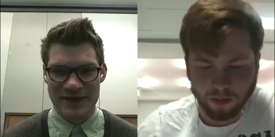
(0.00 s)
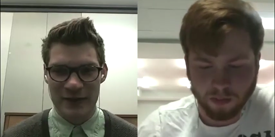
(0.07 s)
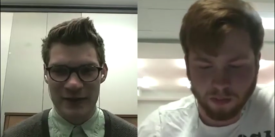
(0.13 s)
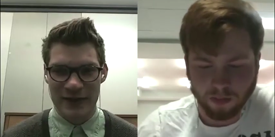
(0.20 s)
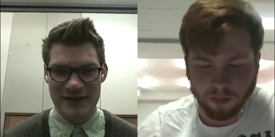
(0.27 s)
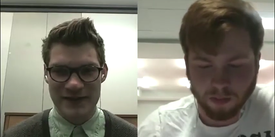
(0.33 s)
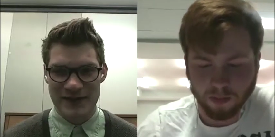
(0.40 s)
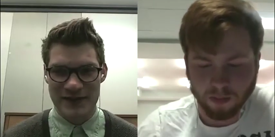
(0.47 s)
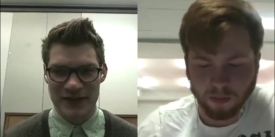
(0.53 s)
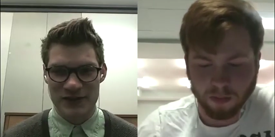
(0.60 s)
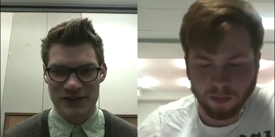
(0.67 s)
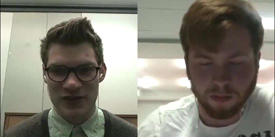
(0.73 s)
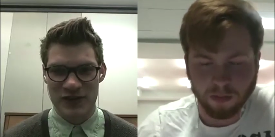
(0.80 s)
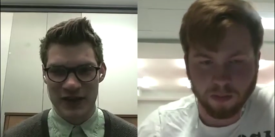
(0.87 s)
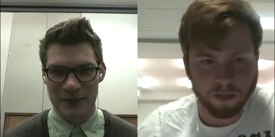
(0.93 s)
Speaker 1: because now he's
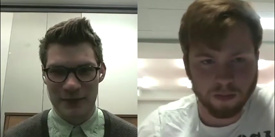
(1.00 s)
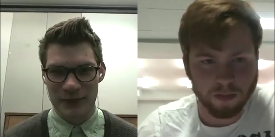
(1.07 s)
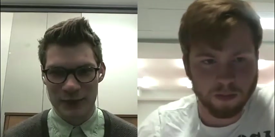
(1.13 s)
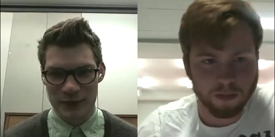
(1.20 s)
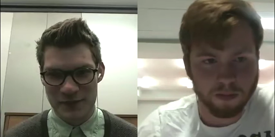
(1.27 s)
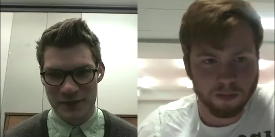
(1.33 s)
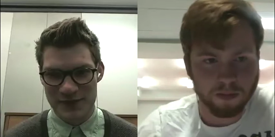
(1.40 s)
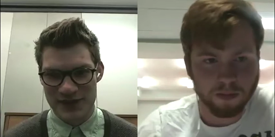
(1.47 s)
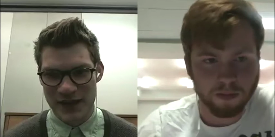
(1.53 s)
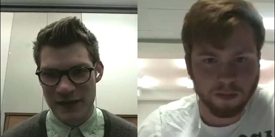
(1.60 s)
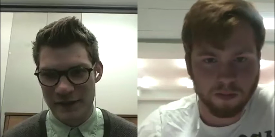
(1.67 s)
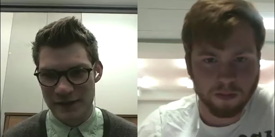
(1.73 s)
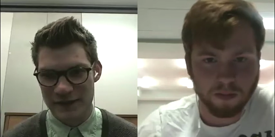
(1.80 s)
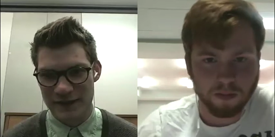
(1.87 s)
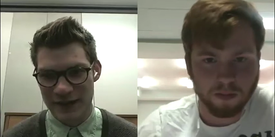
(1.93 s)
going to try and prove
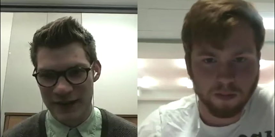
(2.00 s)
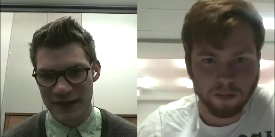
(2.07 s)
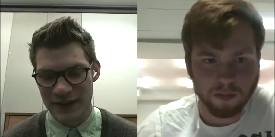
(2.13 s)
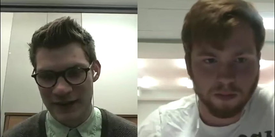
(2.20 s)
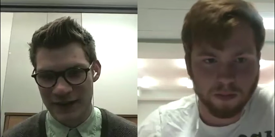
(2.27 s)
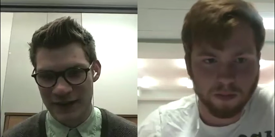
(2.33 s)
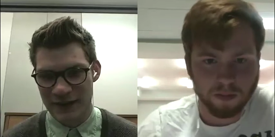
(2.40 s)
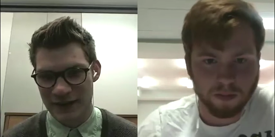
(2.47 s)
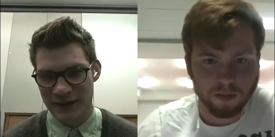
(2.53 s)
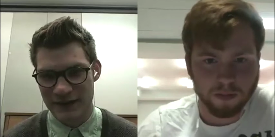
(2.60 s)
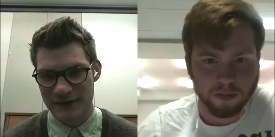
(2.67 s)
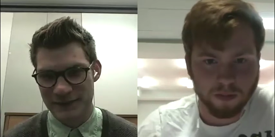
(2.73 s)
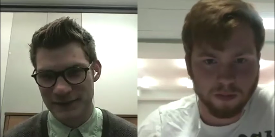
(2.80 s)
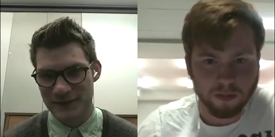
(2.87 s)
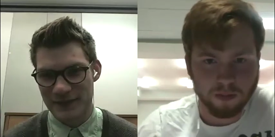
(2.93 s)
himself and
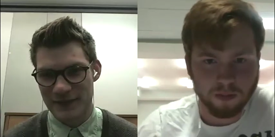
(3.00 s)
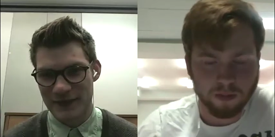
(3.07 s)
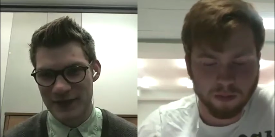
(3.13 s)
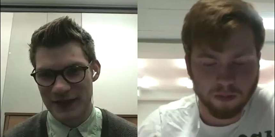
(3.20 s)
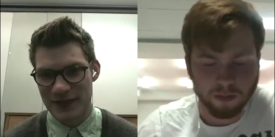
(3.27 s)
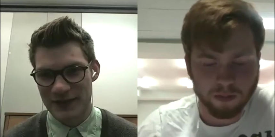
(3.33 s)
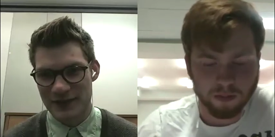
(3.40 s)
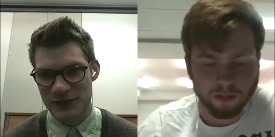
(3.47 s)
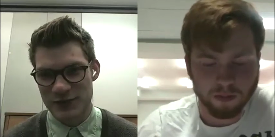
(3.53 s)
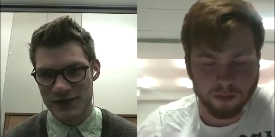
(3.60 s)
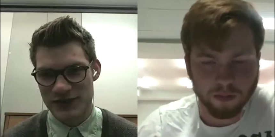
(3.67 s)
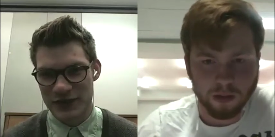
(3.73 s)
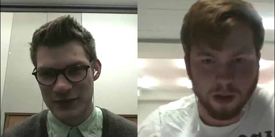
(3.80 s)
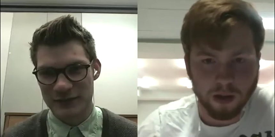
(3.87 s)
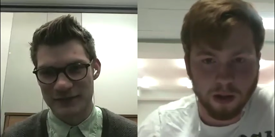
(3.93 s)
uh,
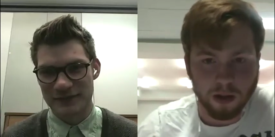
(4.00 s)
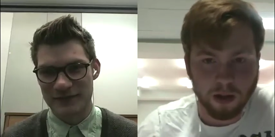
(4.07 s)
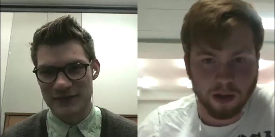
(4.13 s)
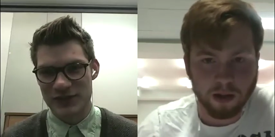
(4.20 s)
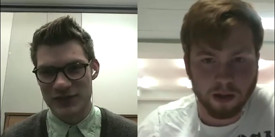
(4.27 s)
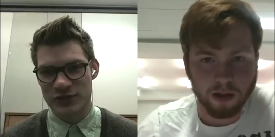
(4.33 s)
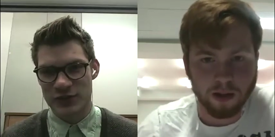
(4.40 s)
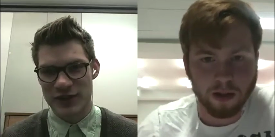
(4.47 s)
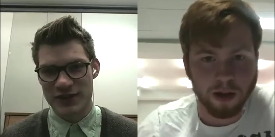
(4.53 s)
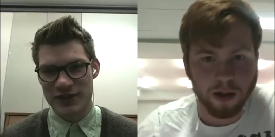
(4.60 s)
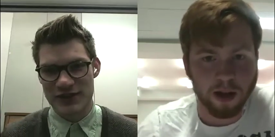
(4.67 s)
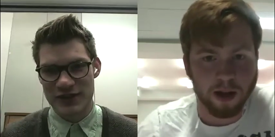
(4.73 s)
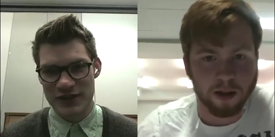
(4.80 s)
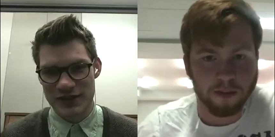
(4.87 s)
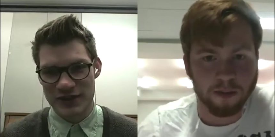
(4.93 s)
do some
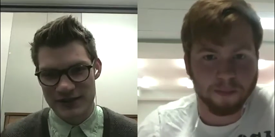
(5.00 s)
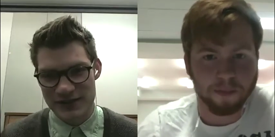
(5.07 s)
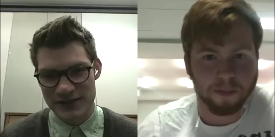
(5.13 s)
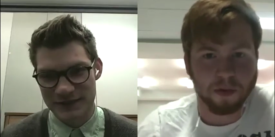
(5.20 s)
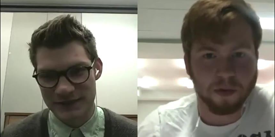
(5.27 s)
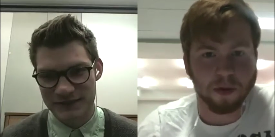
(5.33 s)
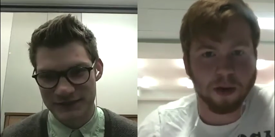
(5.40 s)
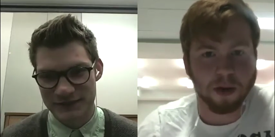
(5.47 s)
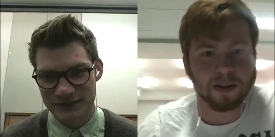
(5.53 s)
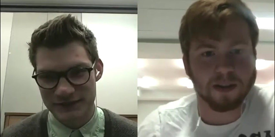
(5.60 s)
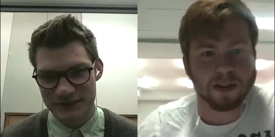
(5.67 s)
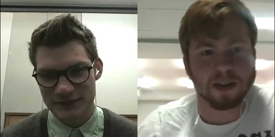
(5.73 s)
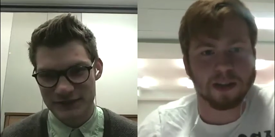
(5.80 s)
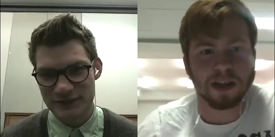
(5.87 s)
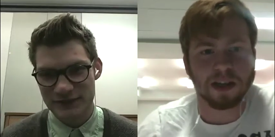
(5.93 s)
strange yeah. things. We
Speaker 2: have to
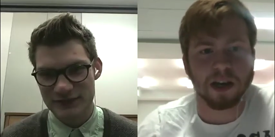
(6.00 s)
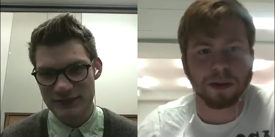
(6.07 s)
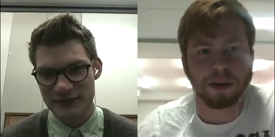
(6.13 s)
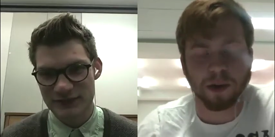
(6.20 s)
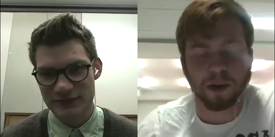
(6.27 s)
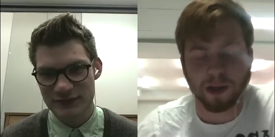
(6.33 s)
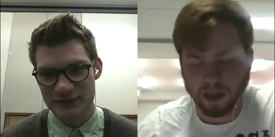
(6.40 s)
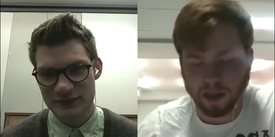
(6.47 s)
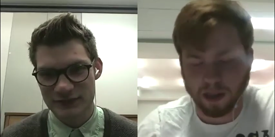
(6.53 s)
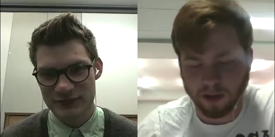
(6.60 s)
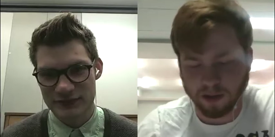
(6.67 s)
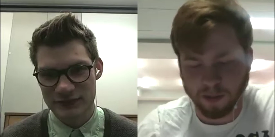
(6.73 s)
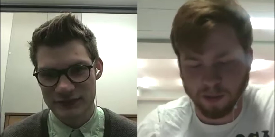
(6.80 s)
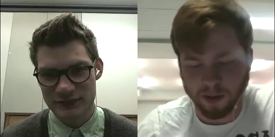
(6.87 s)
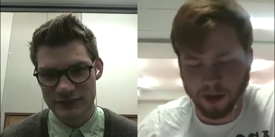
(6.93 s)
see uh, where he goes
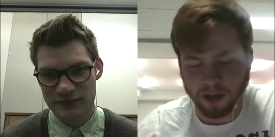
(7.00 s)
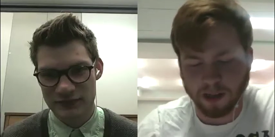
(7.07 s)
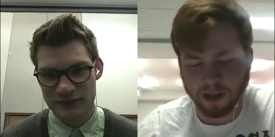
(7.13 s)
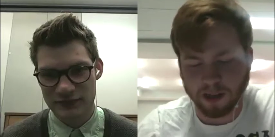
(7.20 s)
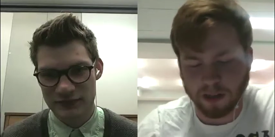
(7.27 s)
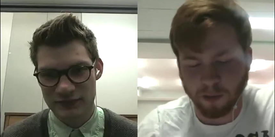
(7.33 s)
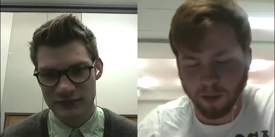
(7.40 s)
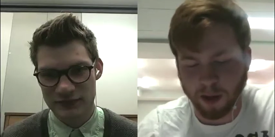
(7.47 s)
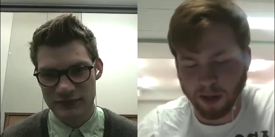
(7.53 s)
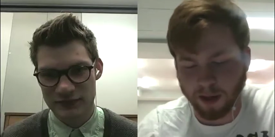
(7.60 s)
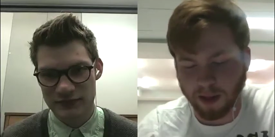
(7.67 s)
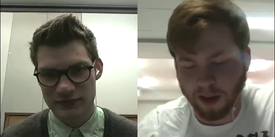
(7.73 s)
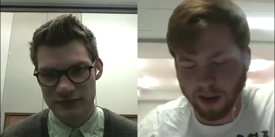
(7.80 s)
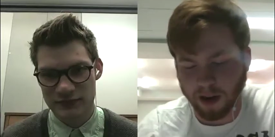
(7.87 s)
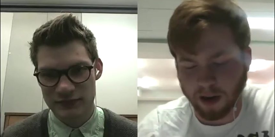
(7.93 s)
from here because he went
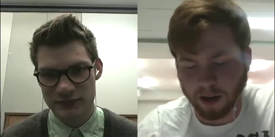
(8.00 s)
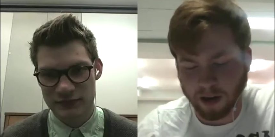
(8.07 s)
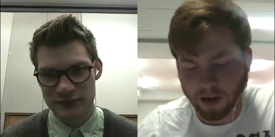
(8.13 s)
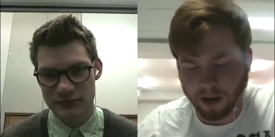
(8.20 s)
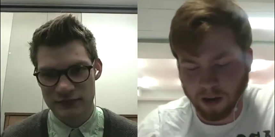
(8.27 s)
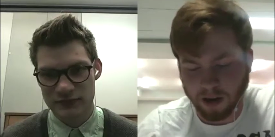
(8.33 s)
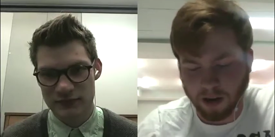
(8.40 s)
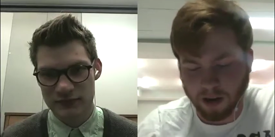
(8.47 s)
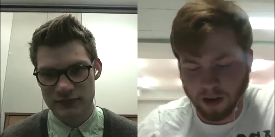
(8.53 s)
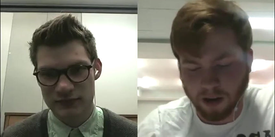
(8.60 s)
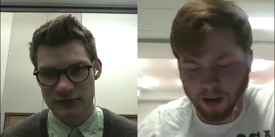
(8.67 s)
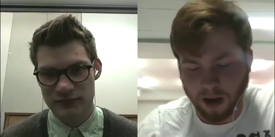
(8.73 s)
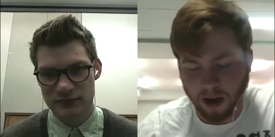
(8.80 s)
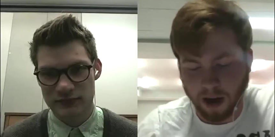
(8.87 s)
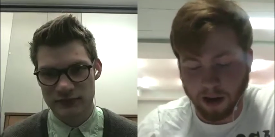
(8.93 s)
there
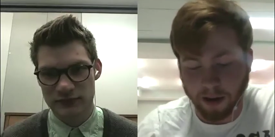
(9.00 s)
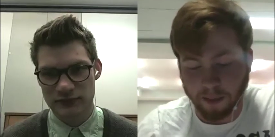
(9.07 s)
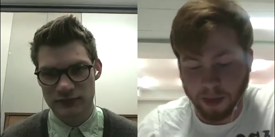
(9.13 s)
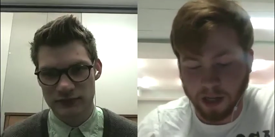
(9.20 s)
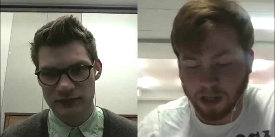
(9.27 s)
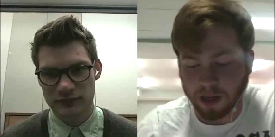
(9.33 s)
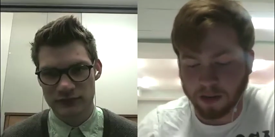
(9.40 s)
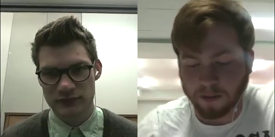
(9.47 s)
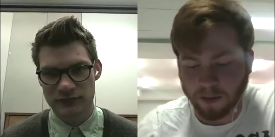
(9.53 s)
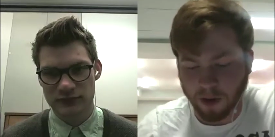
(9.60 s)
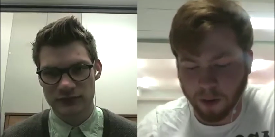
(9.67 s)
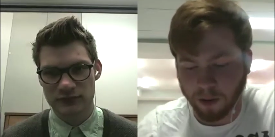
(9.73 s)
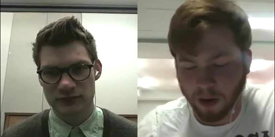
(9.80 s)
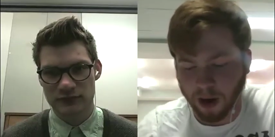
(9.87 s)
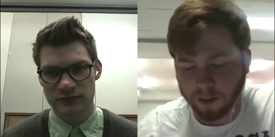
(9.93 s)
on a mission
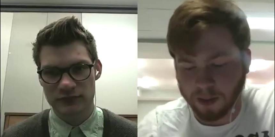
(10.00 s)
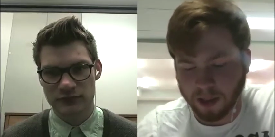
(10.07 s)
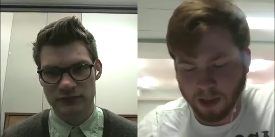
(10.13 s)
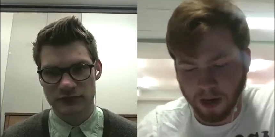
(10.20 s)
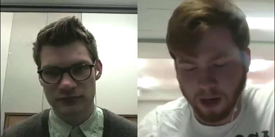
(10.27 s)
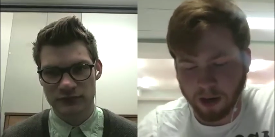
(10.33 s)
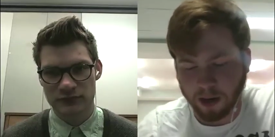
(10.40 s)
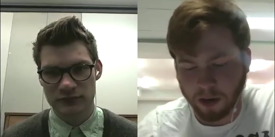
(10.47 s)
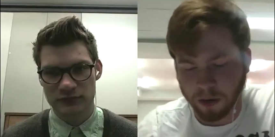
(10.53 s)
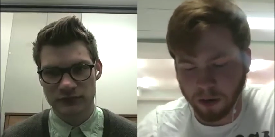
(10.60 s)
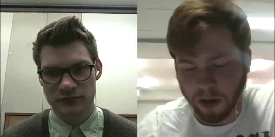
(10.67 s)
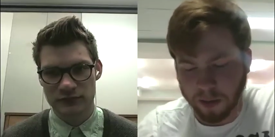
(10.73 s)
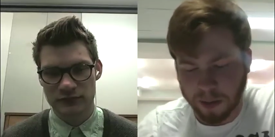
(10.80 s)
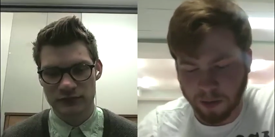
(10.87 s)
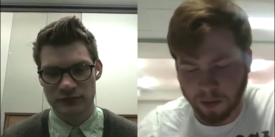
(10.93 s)
from Robb Stark, who,
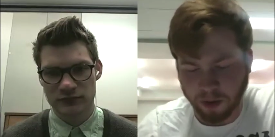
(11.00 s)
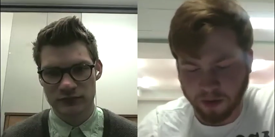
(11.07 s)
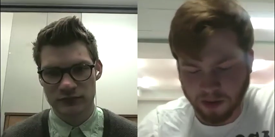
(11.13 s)
I mean, we've